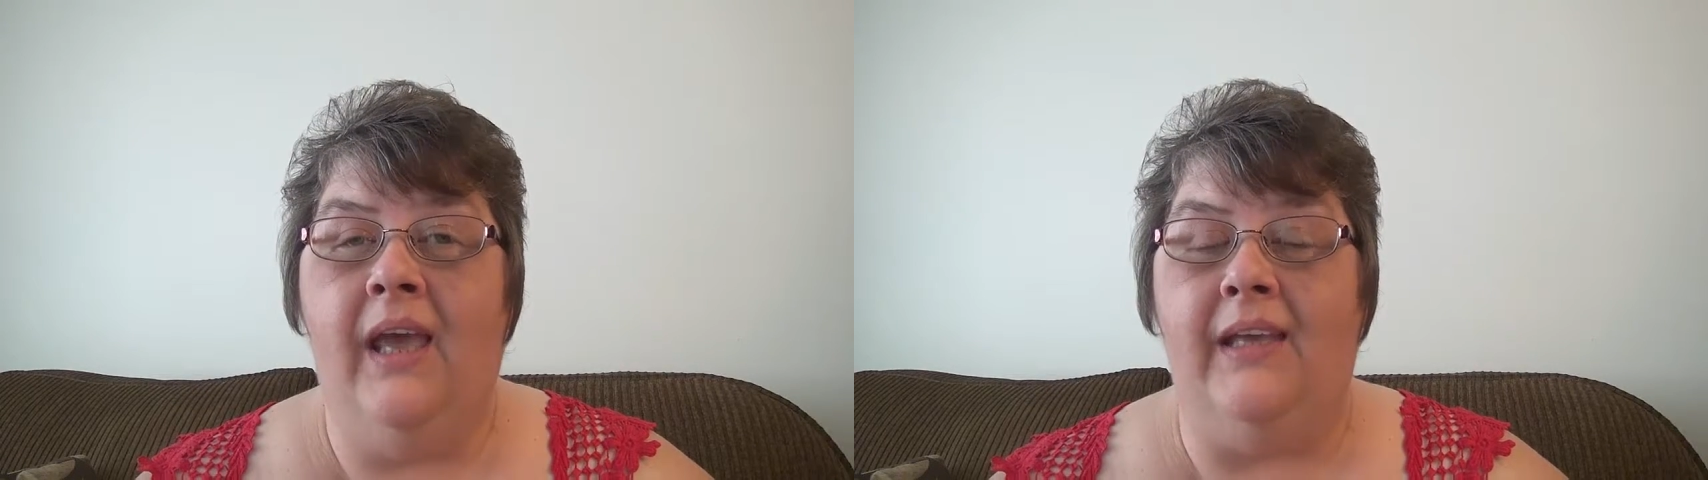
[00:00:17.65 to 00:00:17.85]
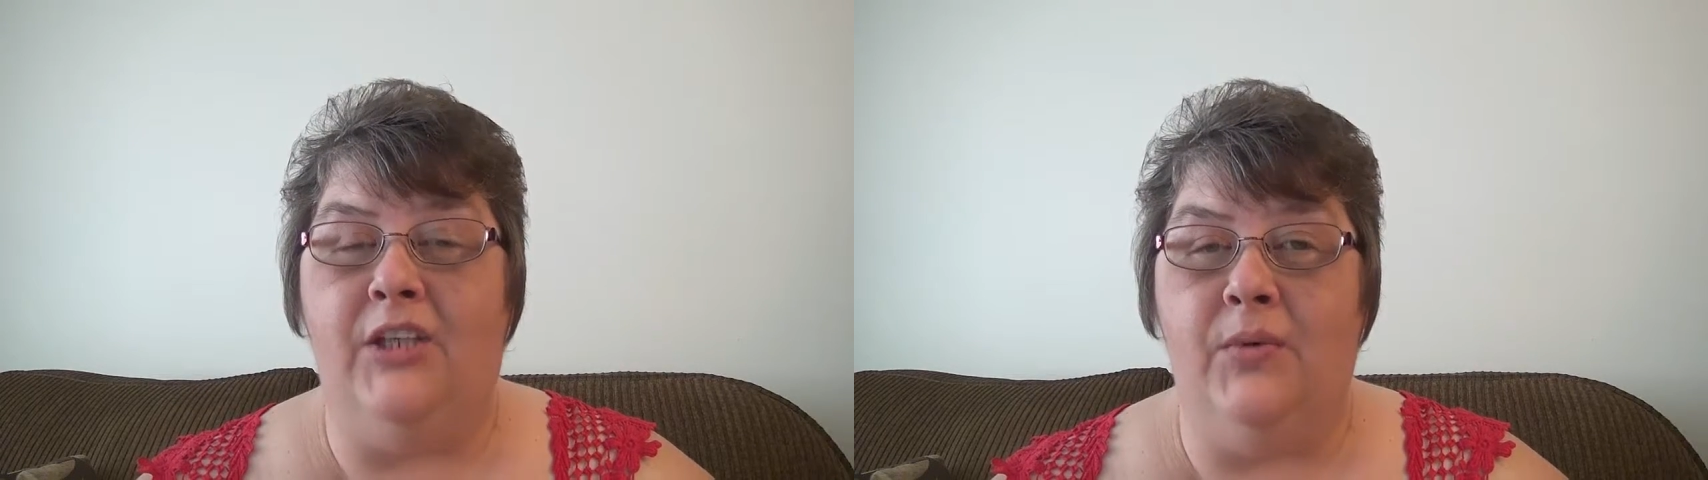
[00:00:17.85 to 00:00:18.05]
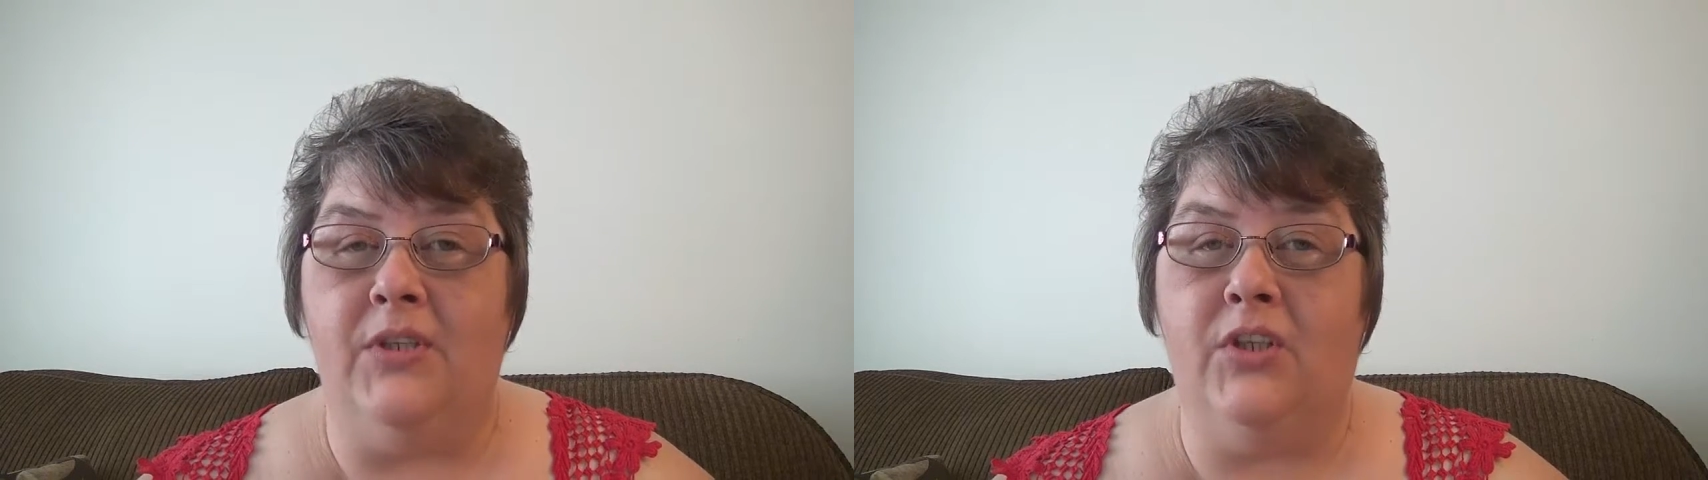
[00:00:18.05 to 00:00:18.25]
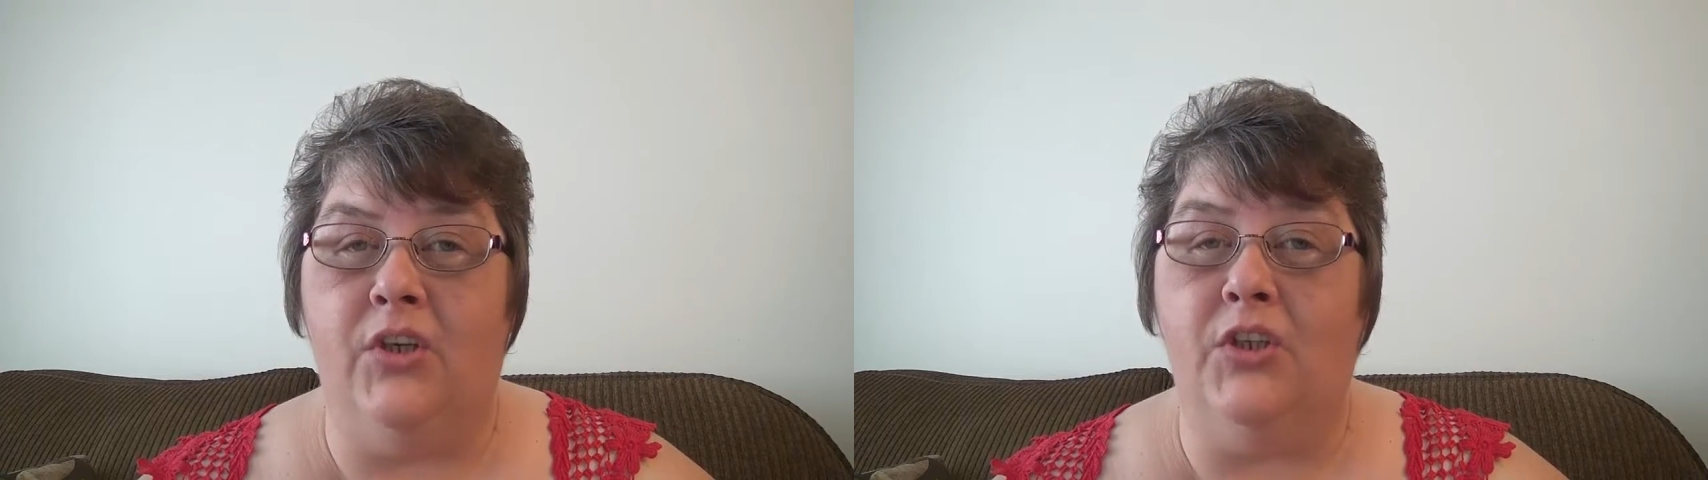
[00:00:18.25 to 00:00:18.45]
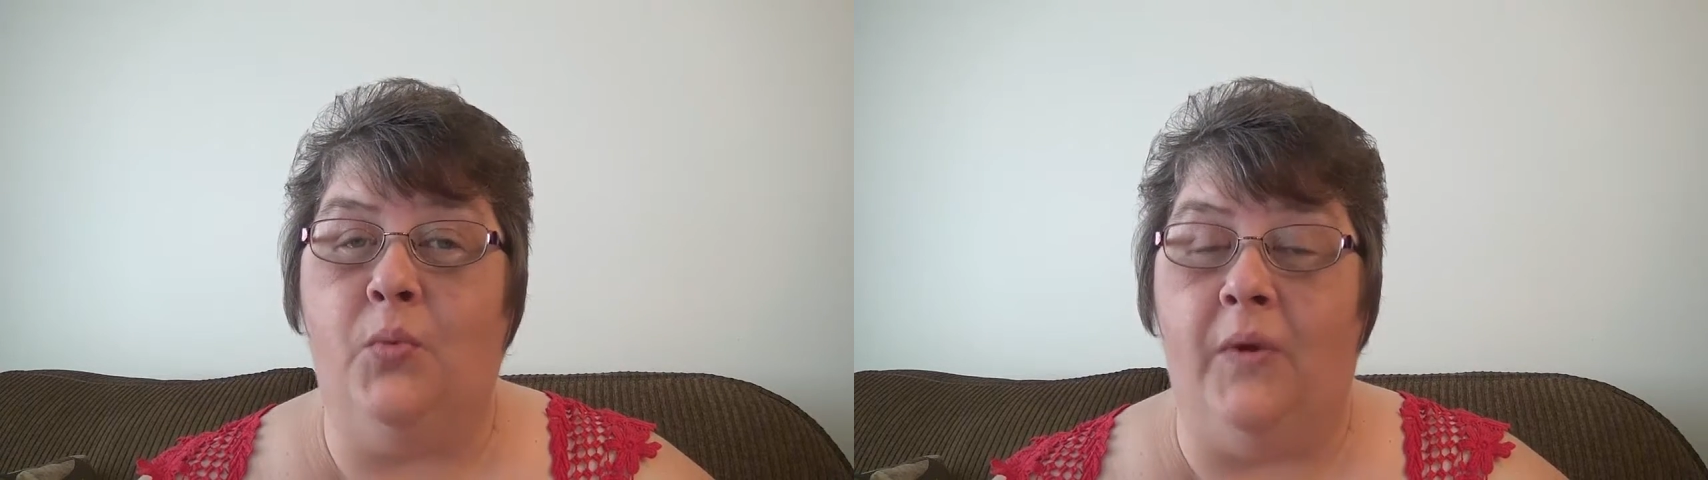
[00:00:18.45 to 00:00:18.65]
and do a
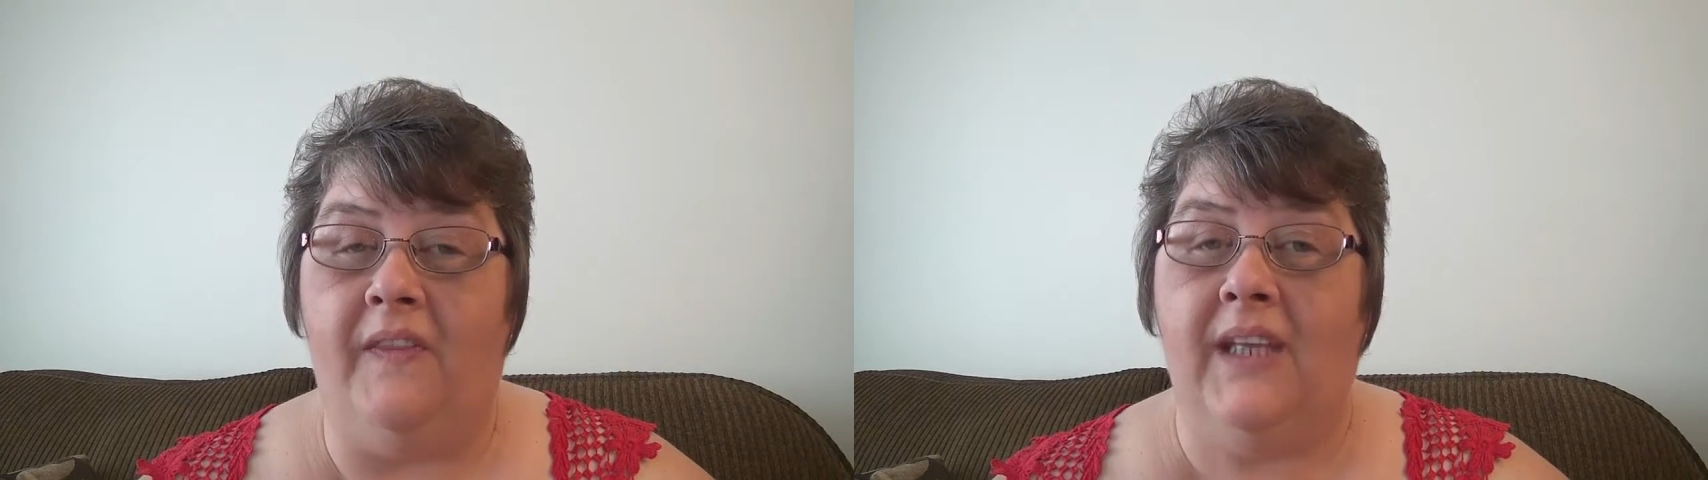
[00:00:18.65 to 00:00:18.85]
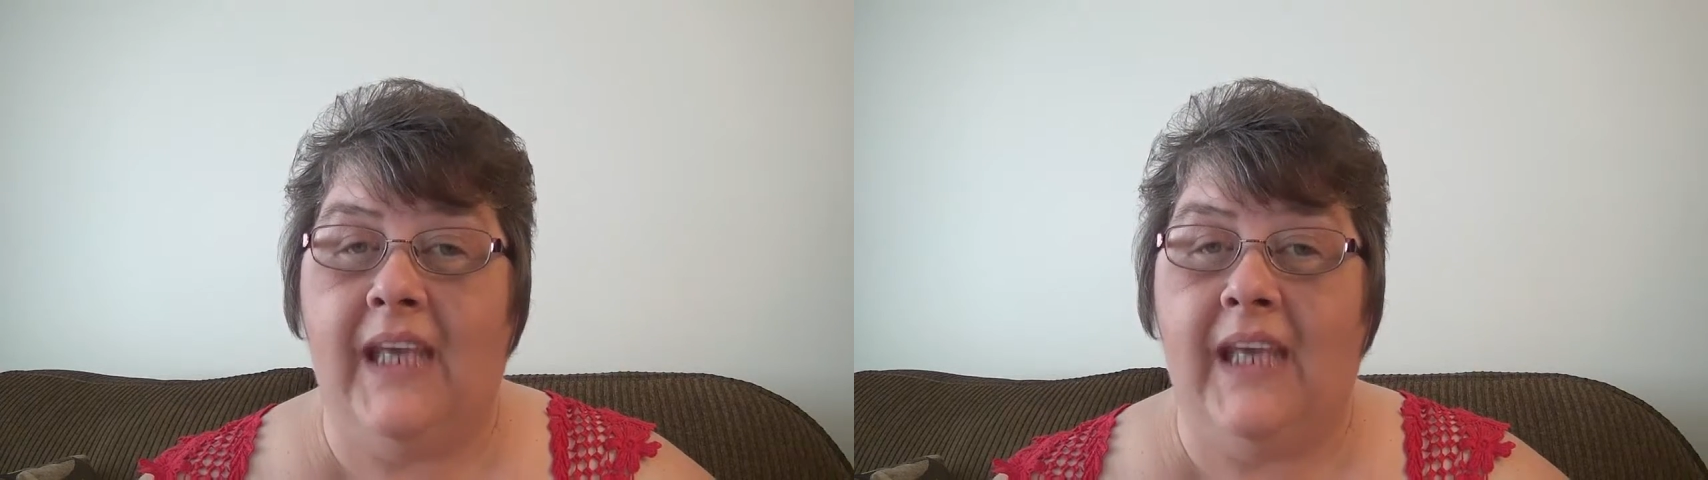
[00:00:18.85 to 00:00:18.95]
search with the